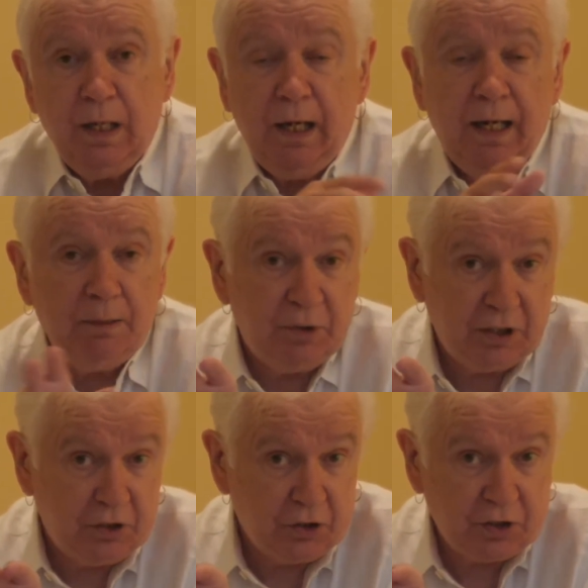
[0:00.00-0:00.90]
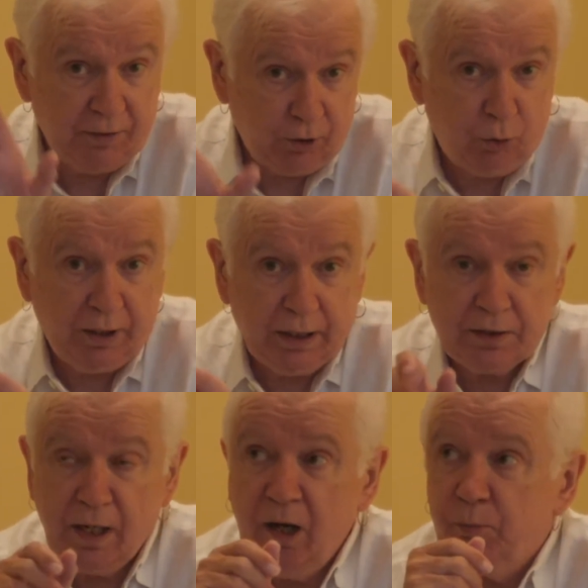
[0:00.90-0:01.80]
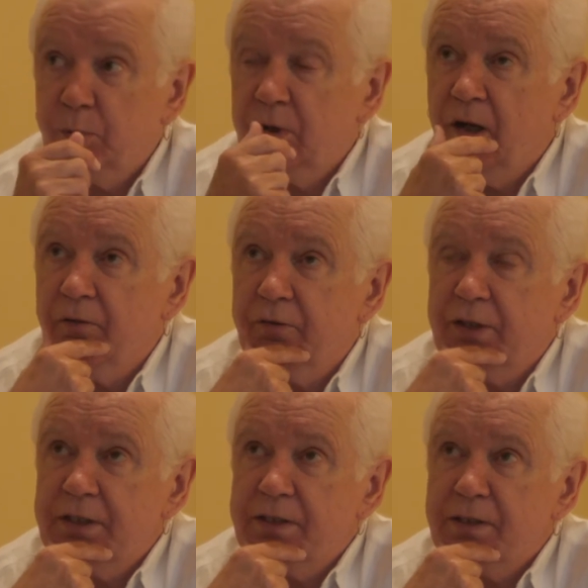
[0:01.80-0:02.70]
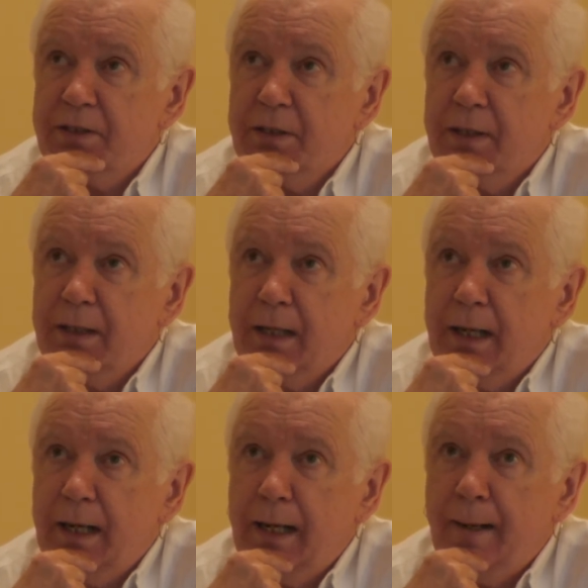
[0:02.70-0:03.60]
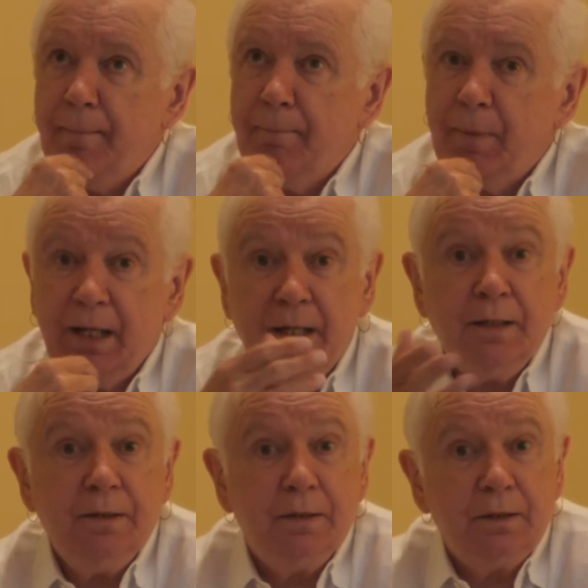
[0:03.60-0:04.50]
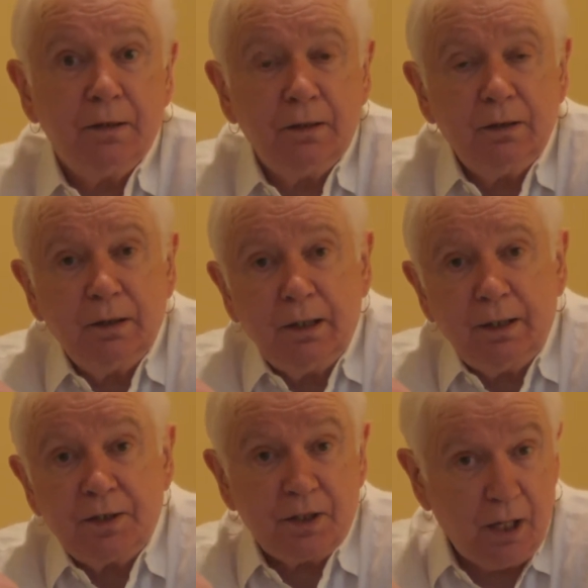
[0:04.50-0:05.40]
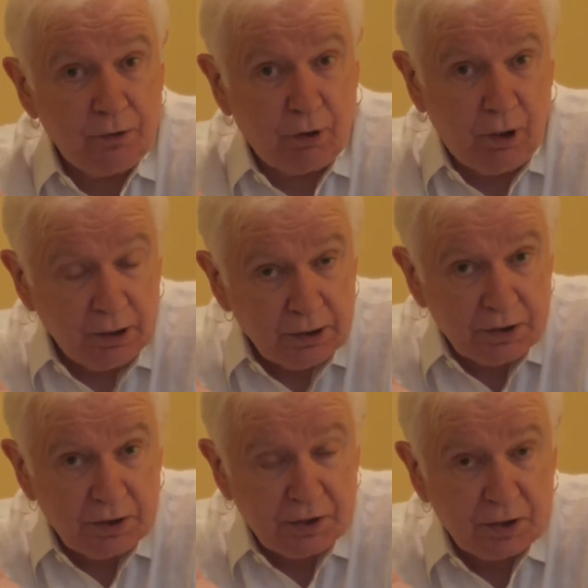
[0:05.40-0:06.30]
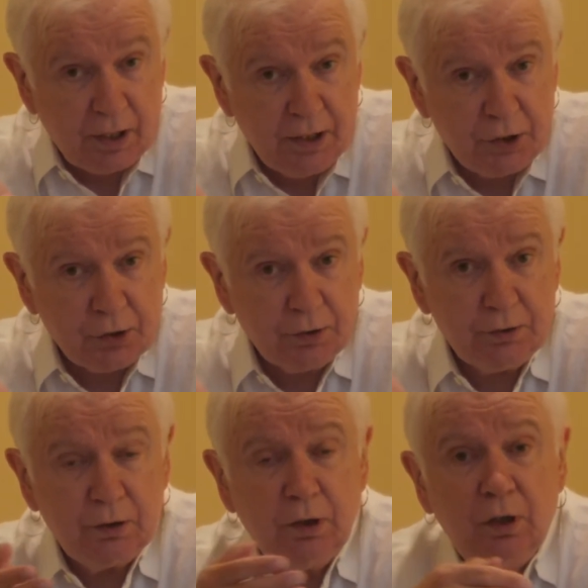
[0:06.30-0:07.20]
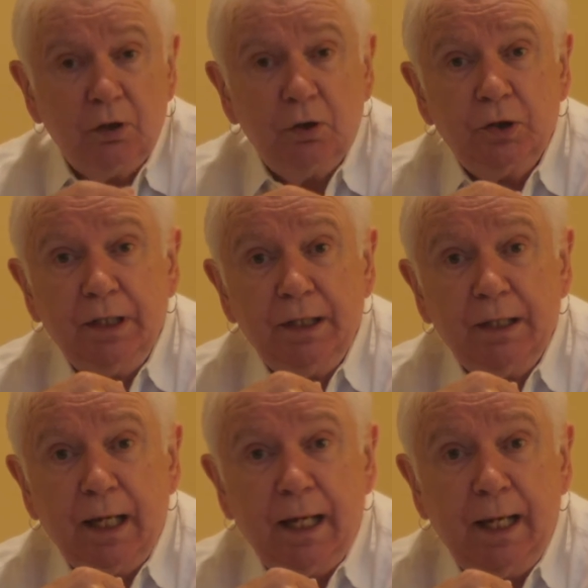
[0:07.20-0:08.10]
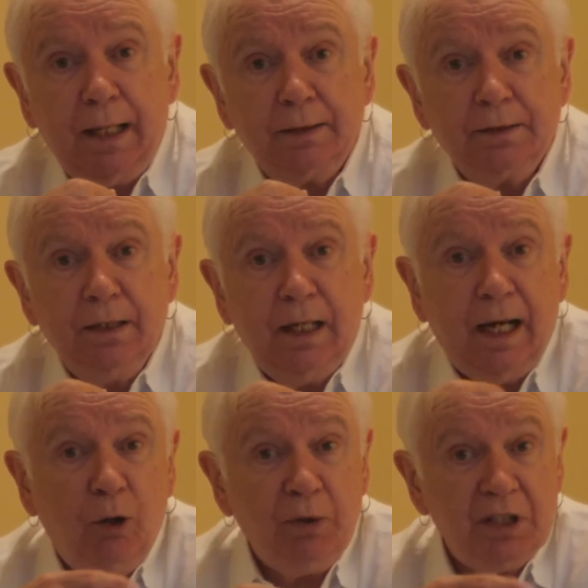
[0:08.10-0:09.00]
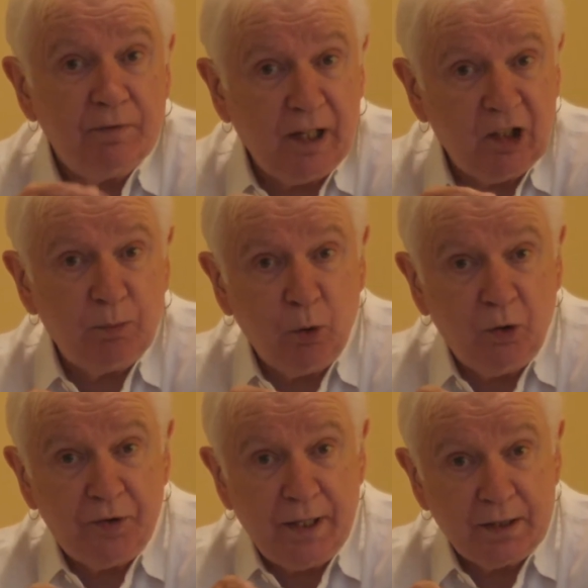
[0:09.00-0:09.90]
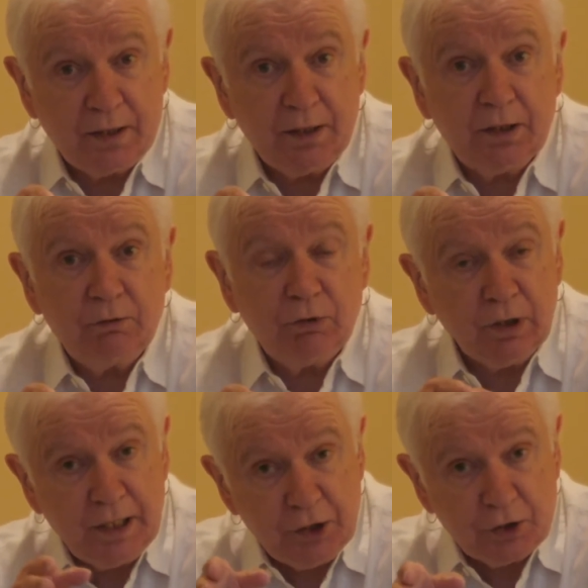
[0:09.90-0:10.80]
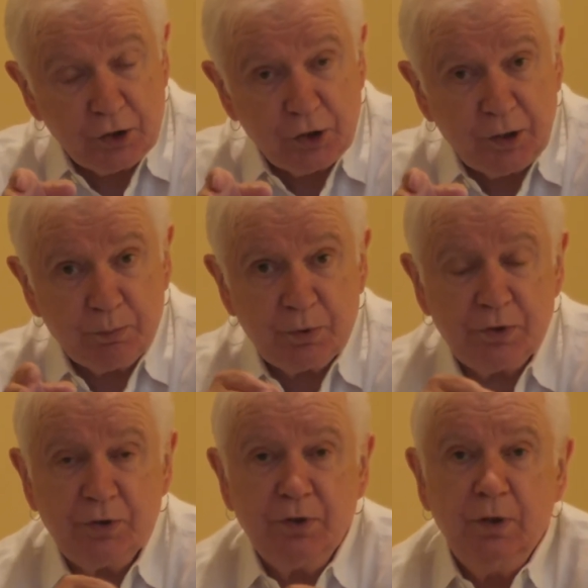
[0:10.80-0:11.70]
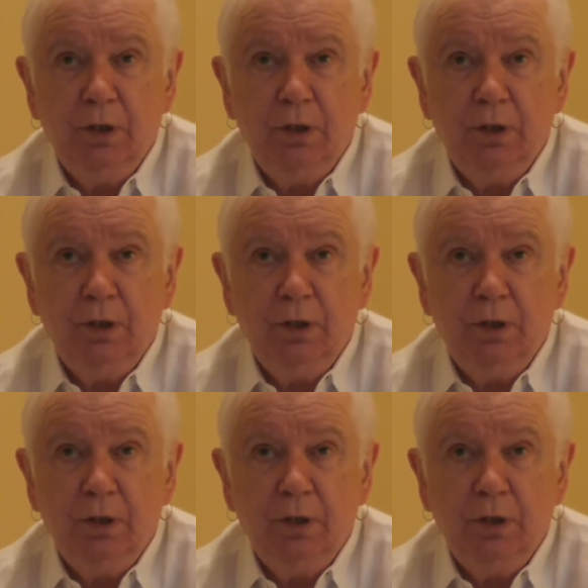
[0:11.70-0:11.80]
Let me just give a quick example of this. In Sandra Unger's dissertation, looking at how we develop authentic relationships,